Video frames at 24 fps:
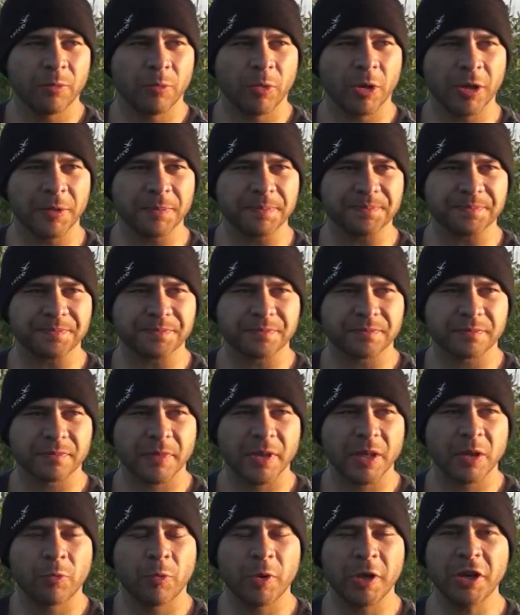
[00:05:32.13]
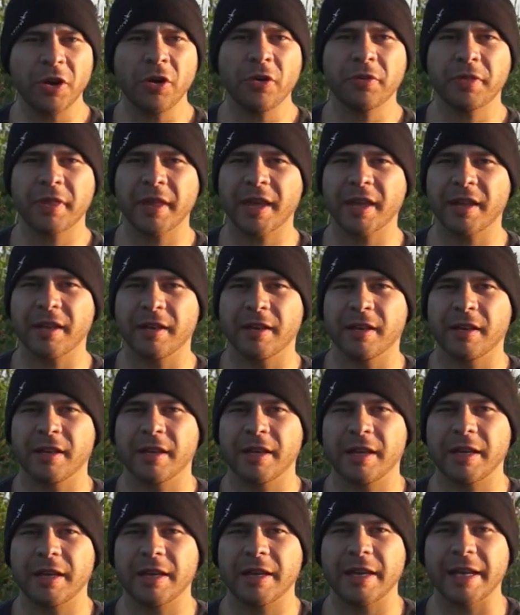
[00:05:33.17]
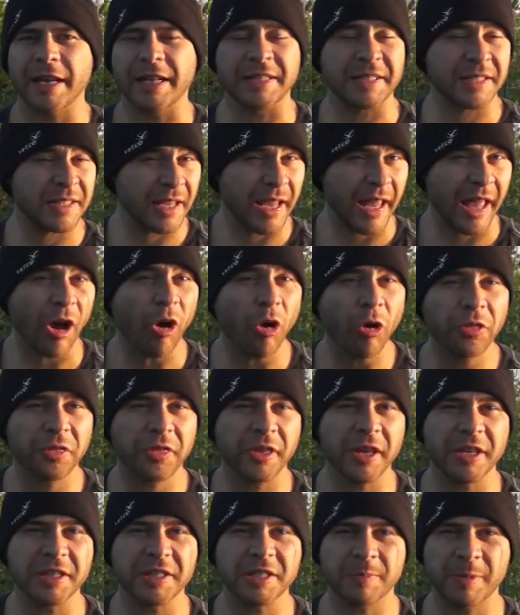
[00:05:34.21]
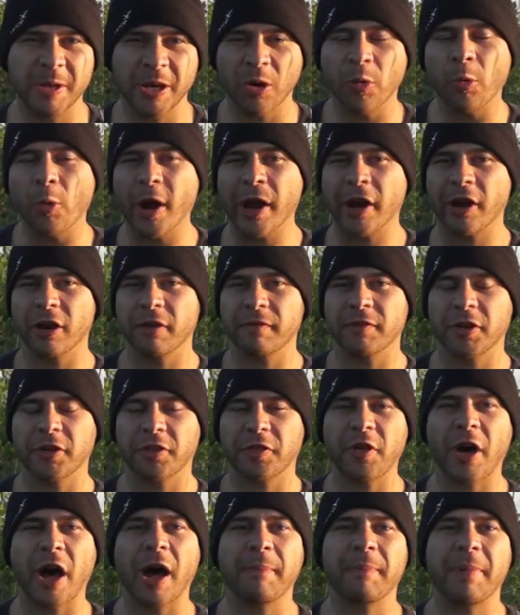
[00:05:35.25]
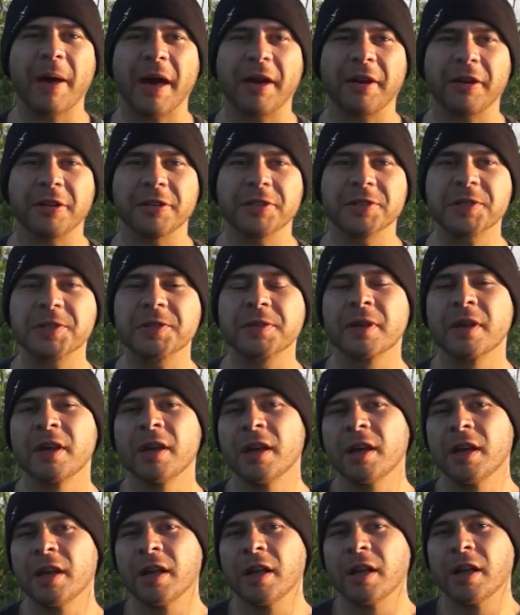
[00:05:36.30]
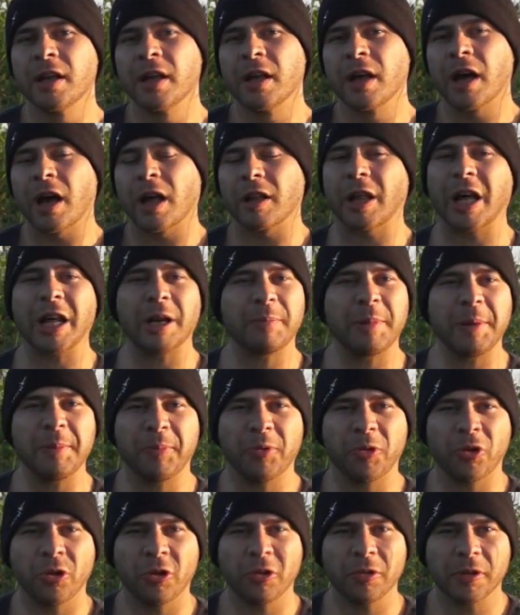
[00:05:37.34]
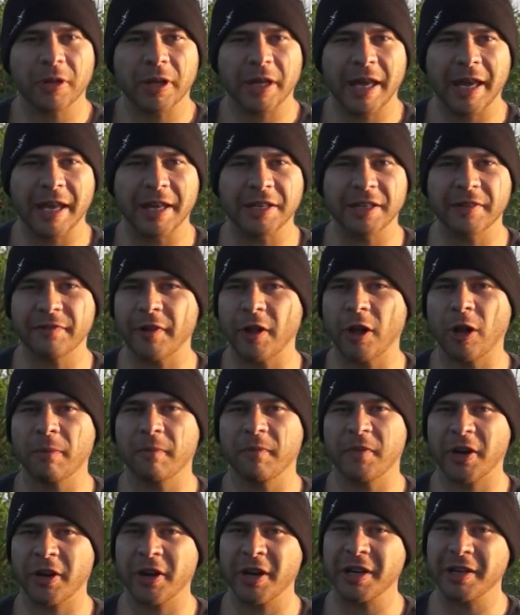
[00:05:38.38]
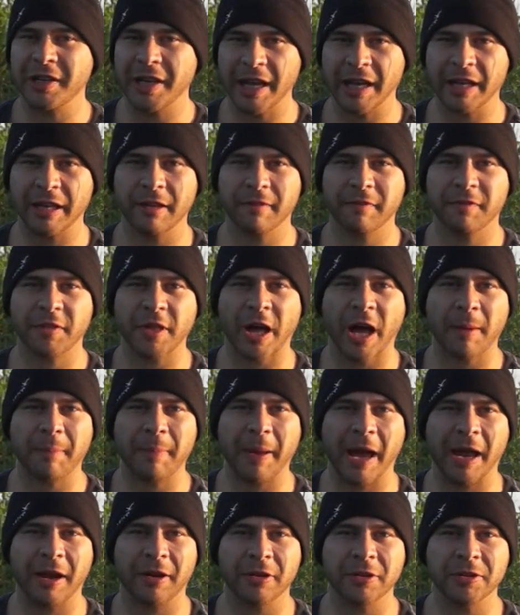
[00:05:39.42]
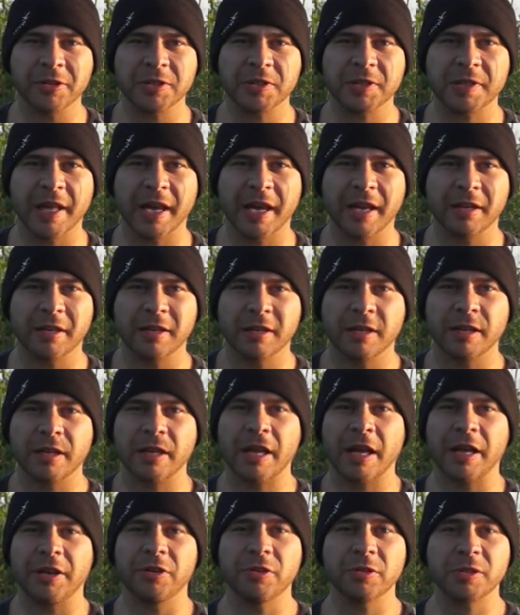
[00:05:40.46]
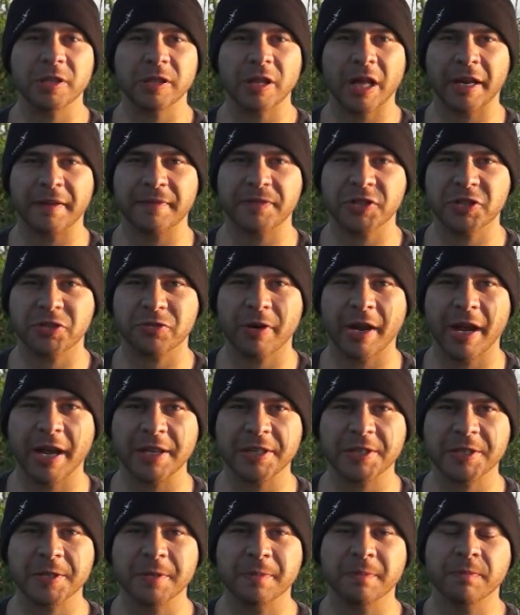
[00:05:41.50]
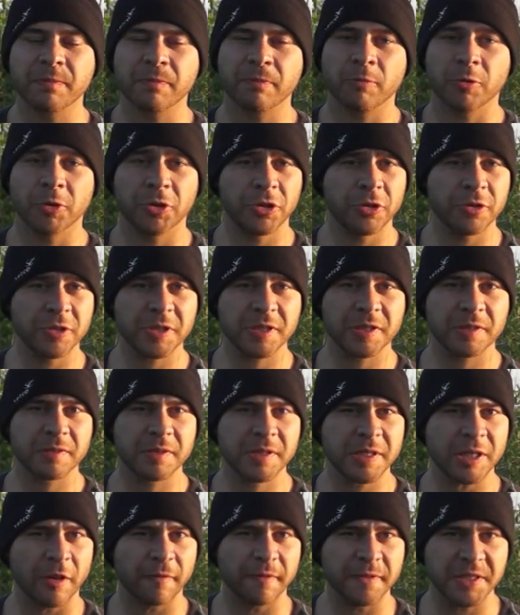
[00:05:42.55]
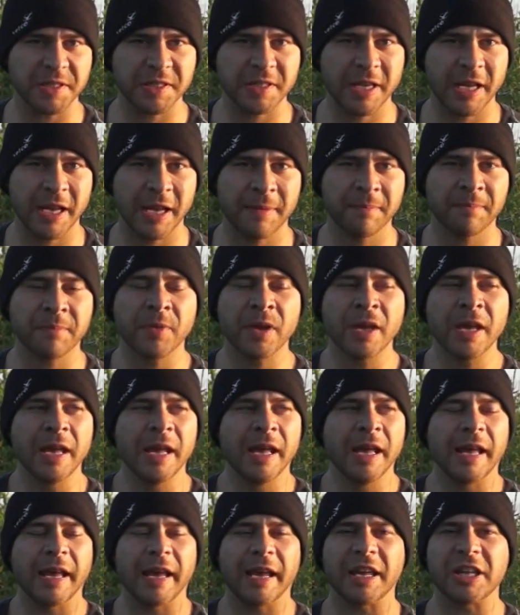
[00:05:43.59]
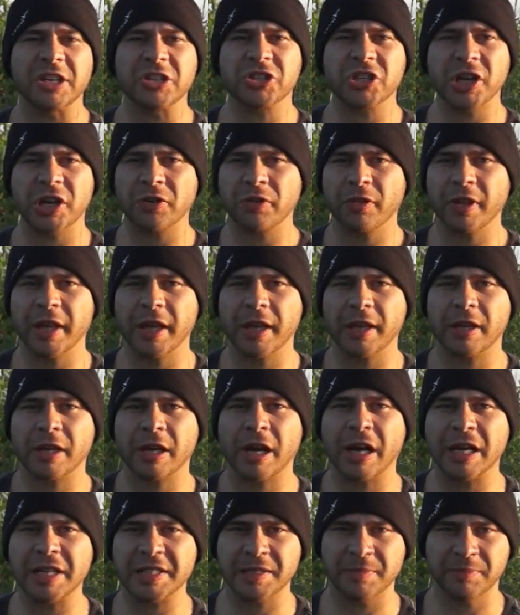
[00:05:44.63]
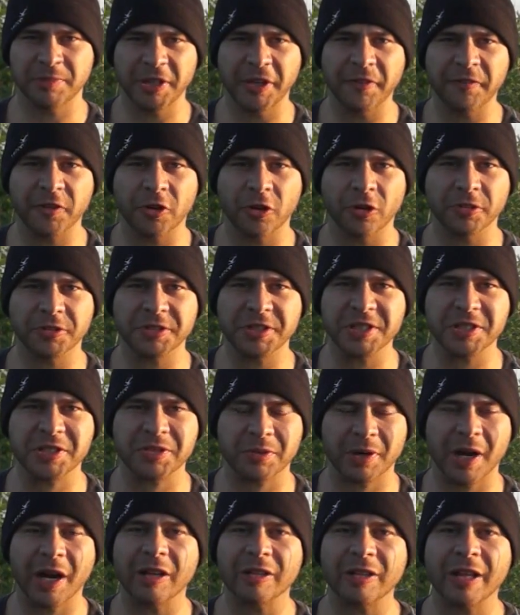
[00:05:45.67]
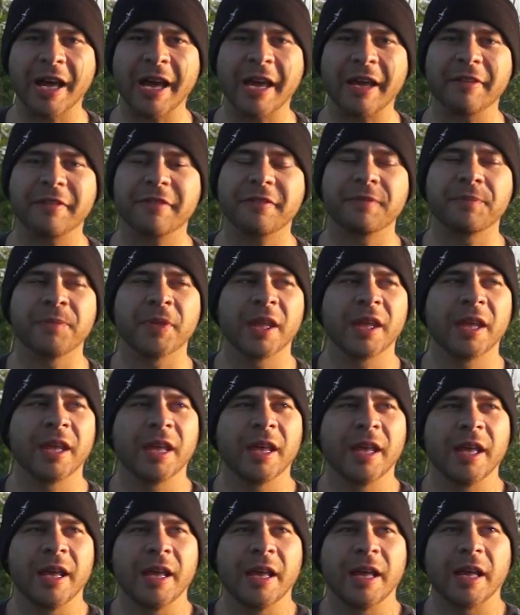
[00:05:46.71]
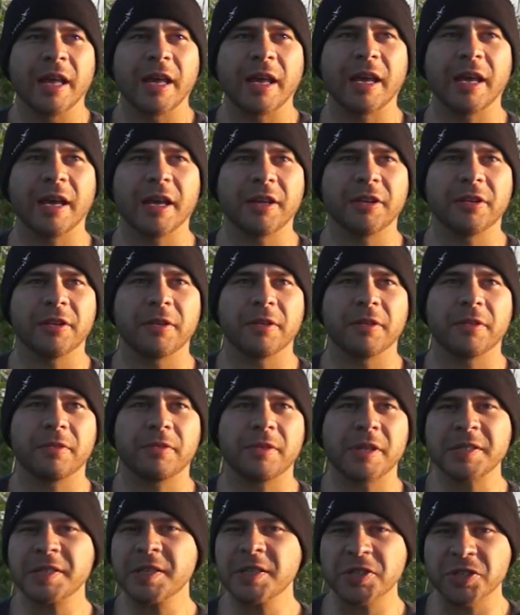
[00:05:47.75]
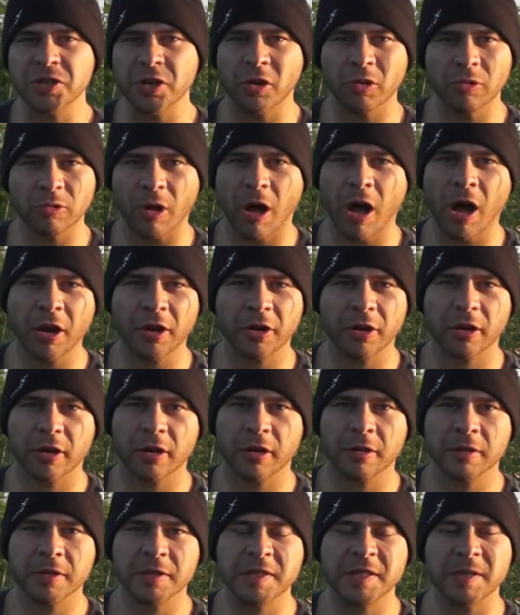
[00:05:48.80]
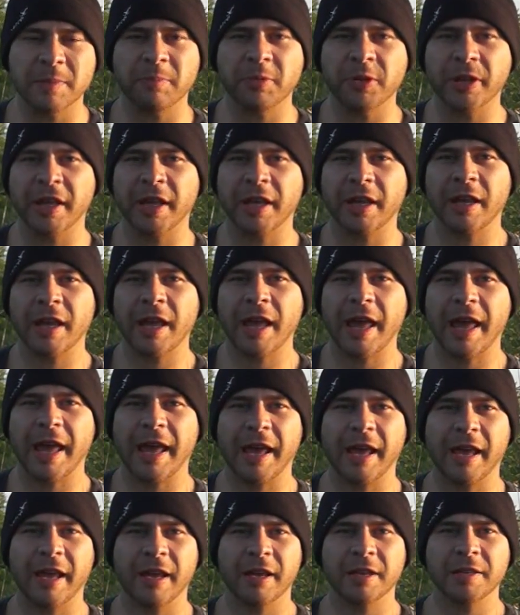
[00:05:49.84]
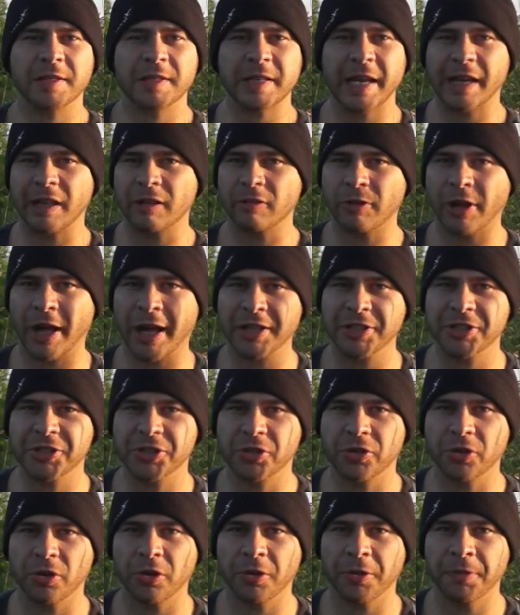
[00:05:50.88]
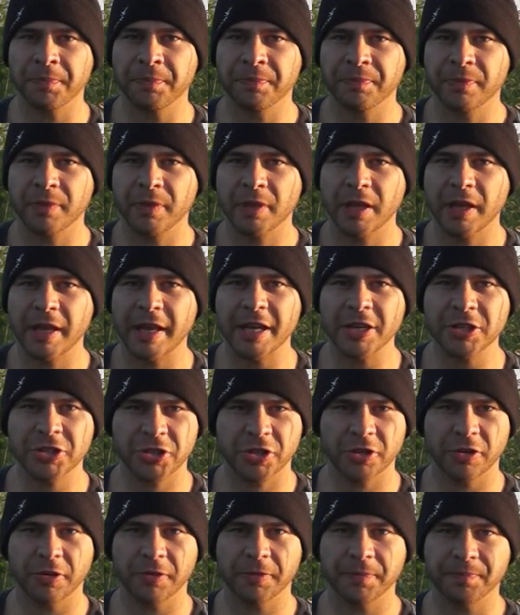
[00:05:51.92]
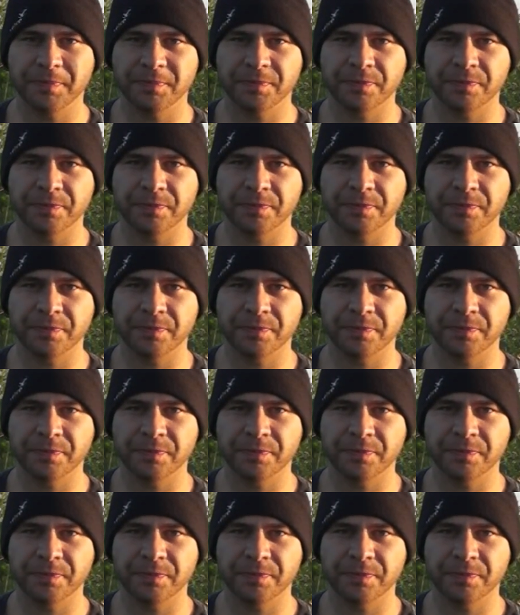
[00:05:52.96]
Well, we know that it's healthy to be aware of your thought patterns. A lot of people can develop very negative thought patterns that induce a lot of stress, reduce self-esteem, and generally cause them difficulties throughout life. And this is no longer simply a psychological issue.